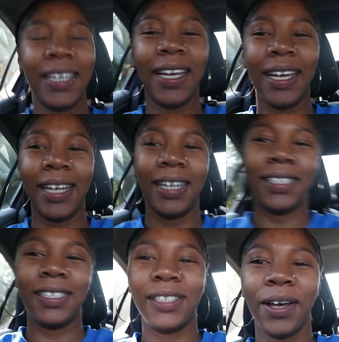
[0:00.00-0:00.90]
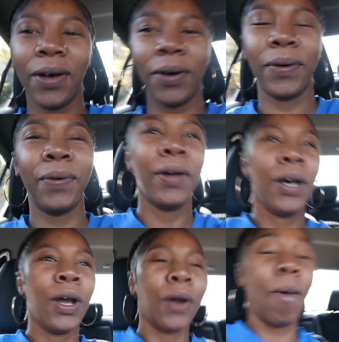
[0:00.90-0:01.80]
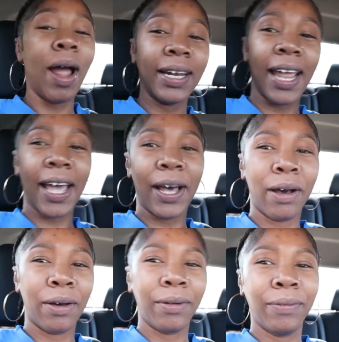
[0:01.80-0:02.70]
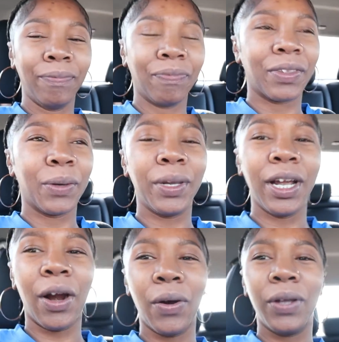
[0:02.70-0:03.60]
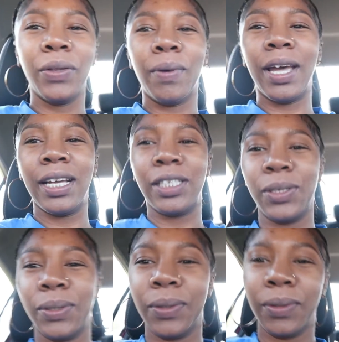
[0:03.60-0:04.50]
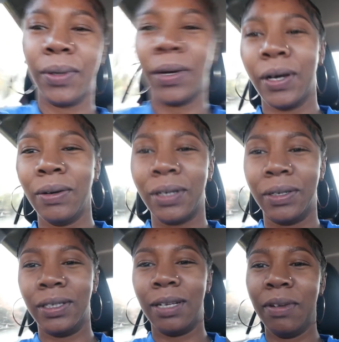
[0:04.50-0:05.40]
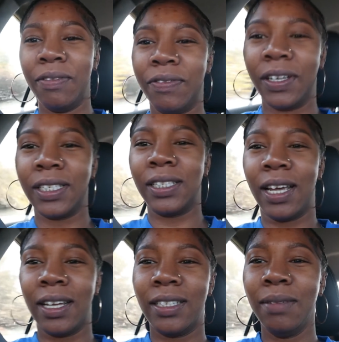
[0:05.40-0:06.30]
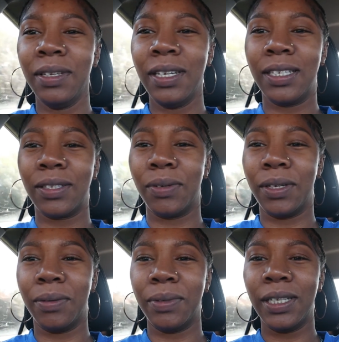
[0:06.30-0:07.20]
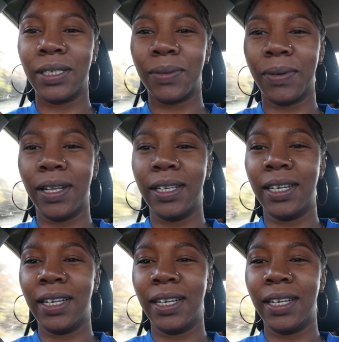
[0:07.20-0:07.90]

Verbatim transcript: yeah, so right now we are on the way to. Hold on, let me fix that. Something is going on with this quality.